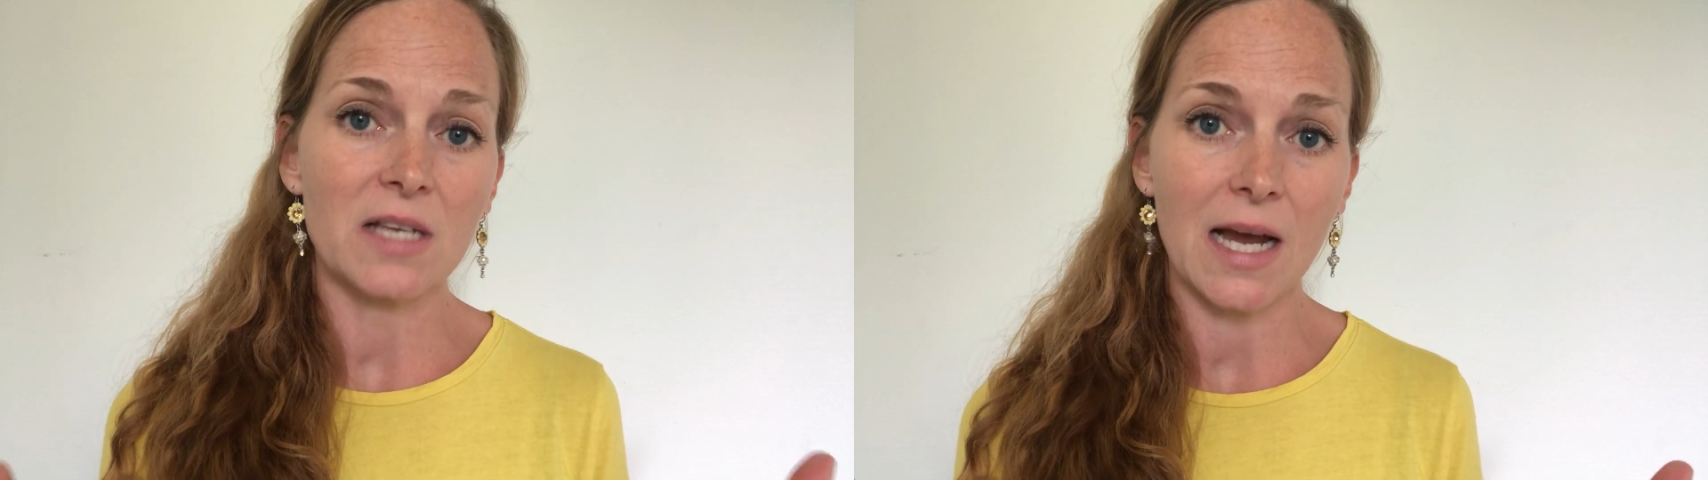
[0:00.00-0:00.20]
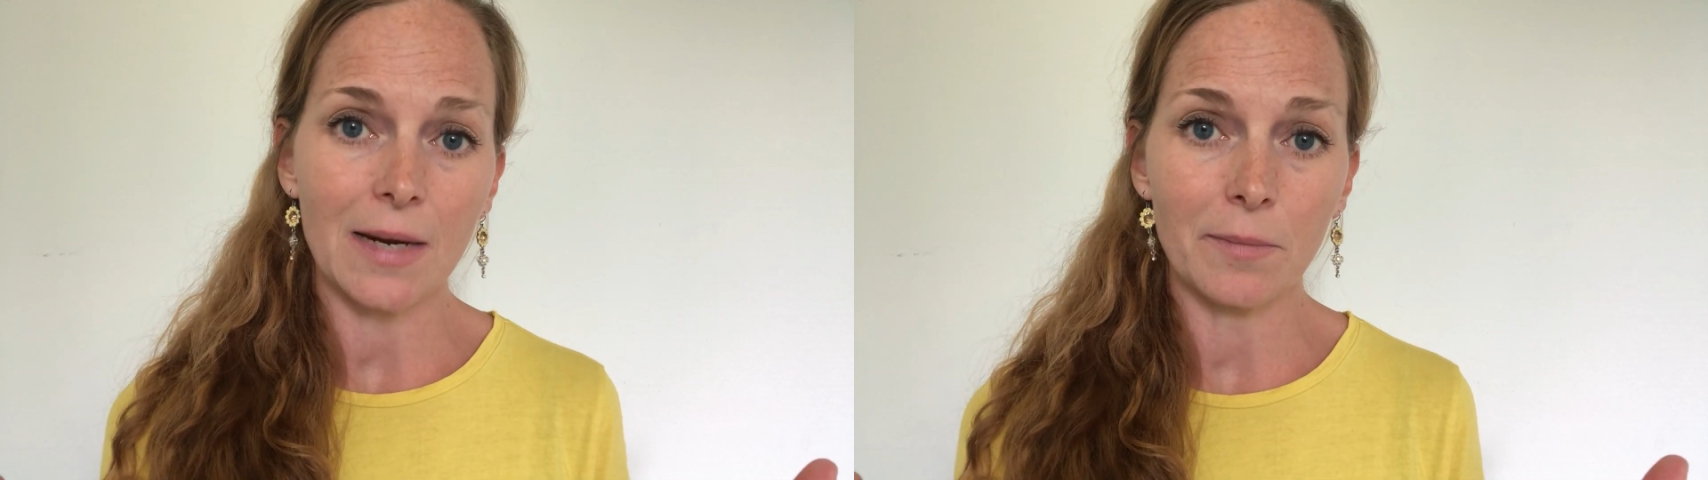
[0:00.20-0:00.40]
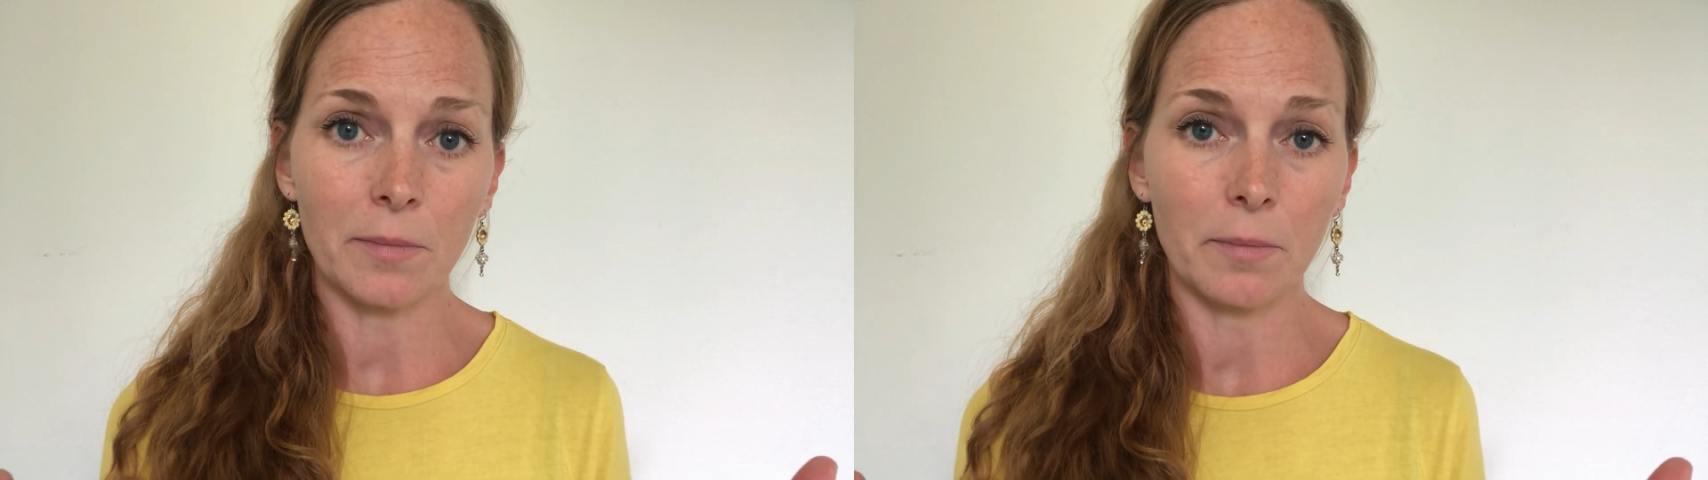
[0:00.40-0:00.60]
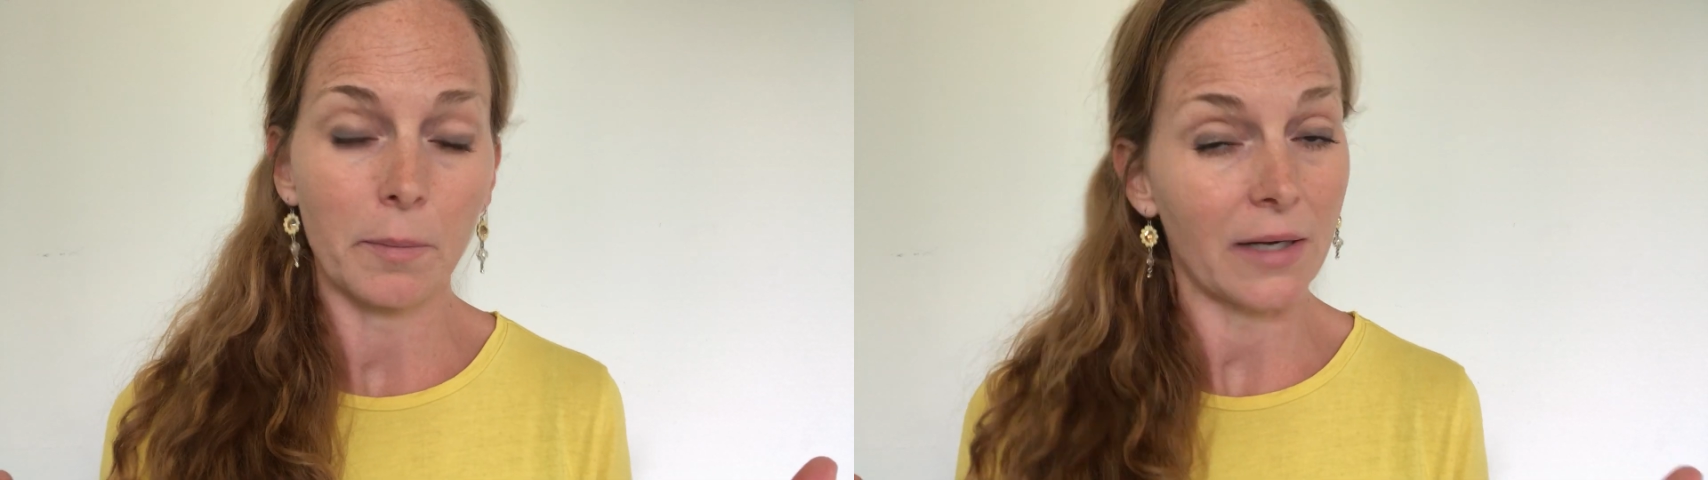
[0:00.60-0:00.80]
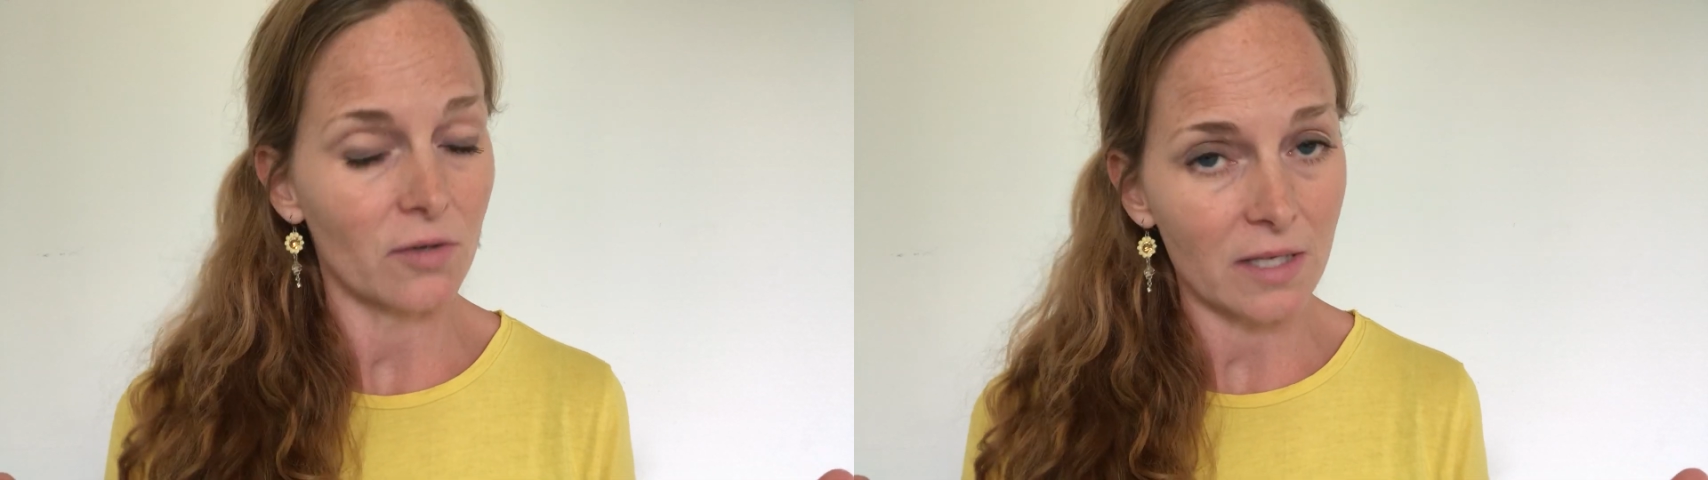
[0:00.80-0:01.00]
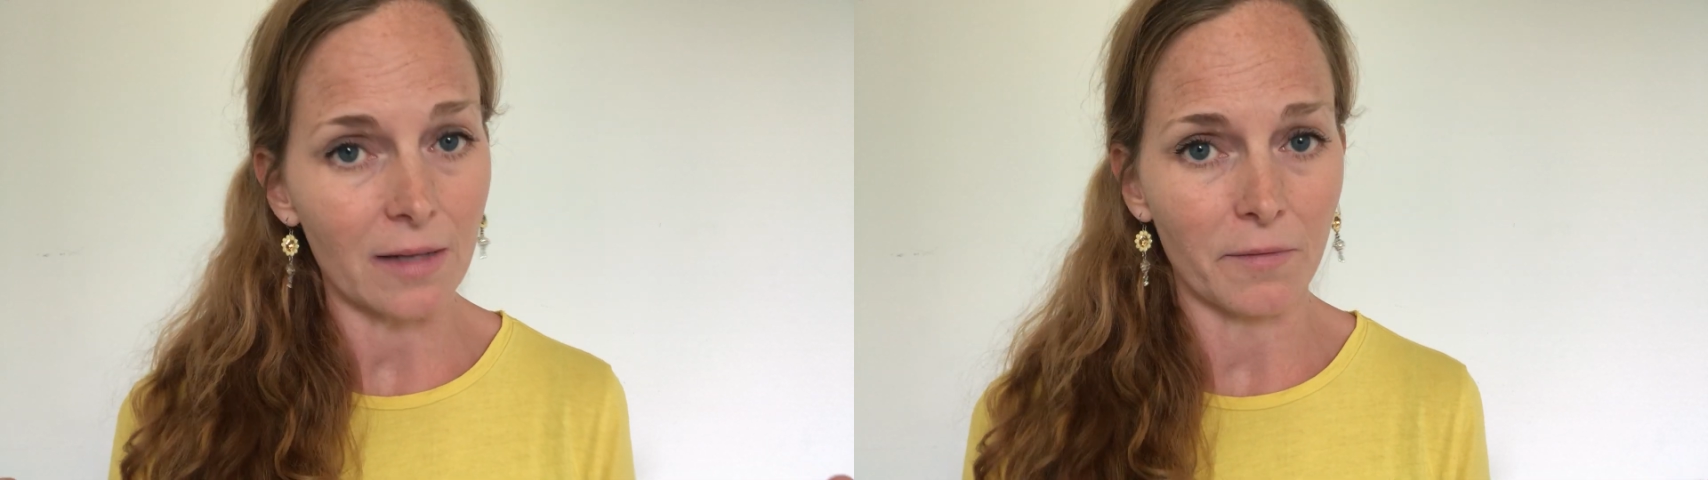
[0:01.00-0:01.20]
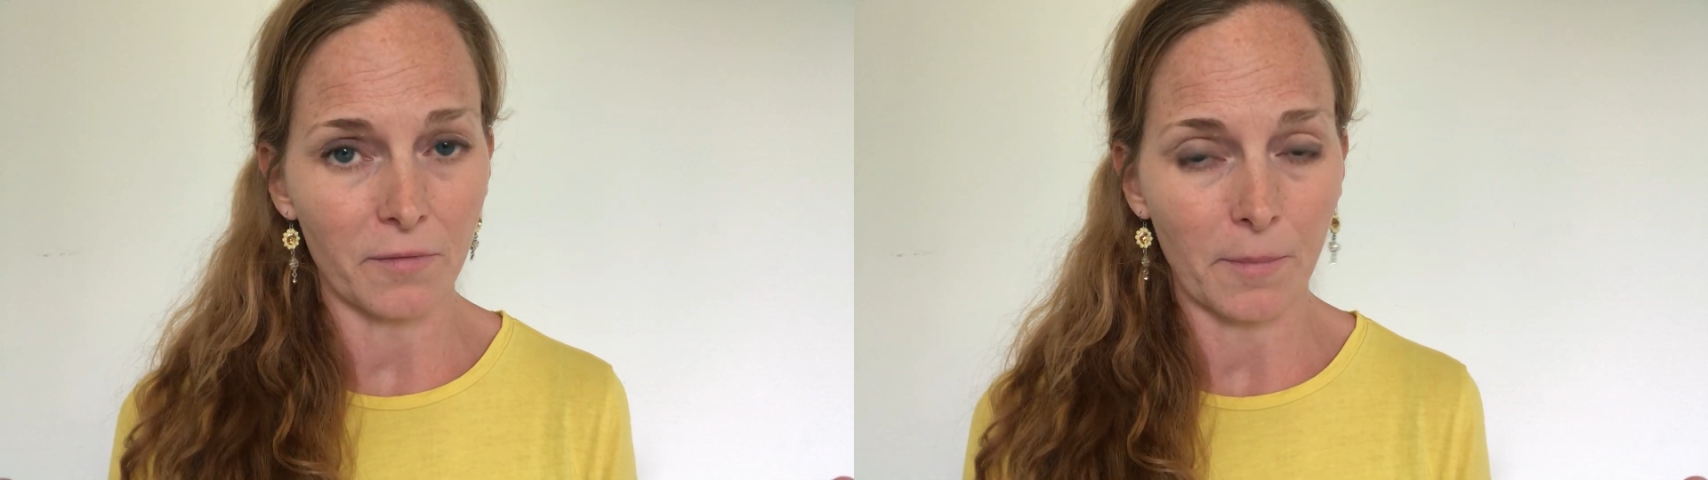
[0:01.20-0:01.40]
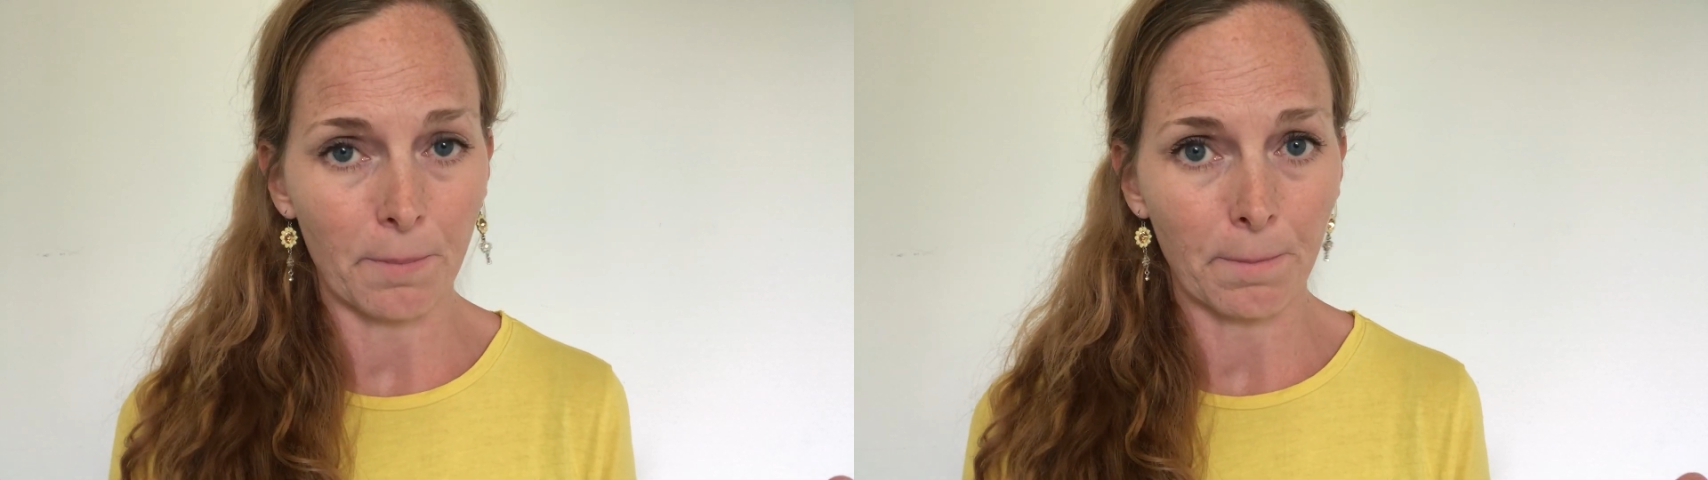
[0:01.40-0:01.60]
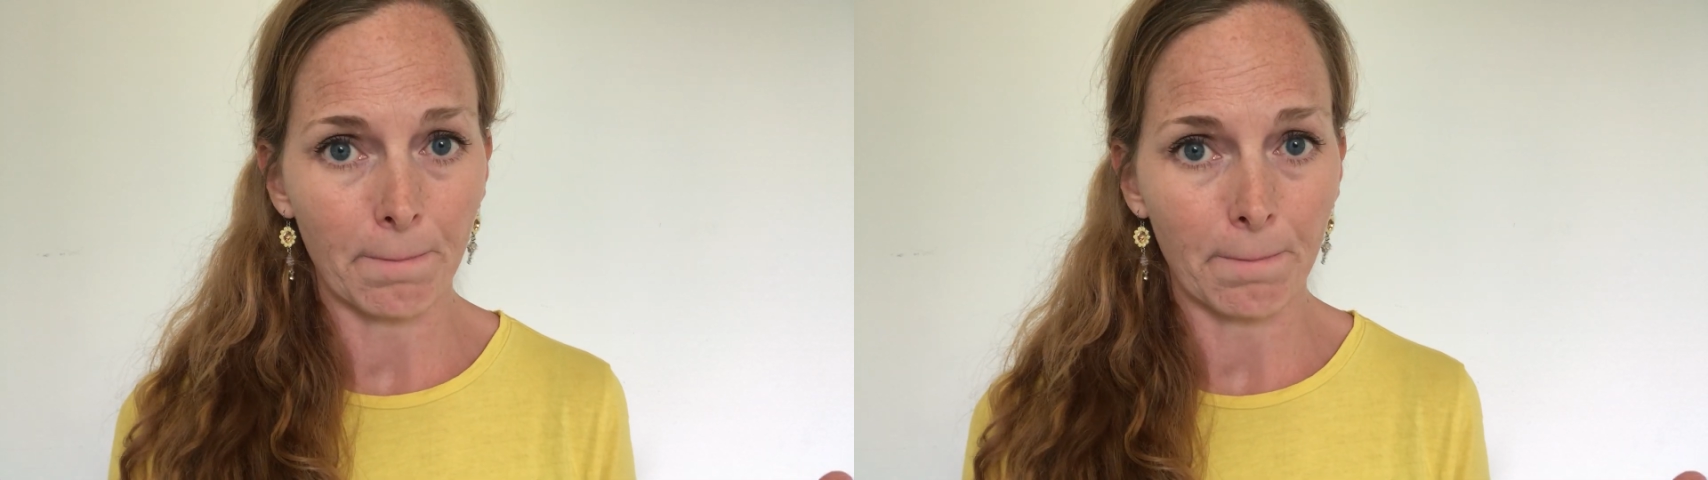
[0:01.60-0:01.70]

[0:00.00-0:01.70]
time by yourself.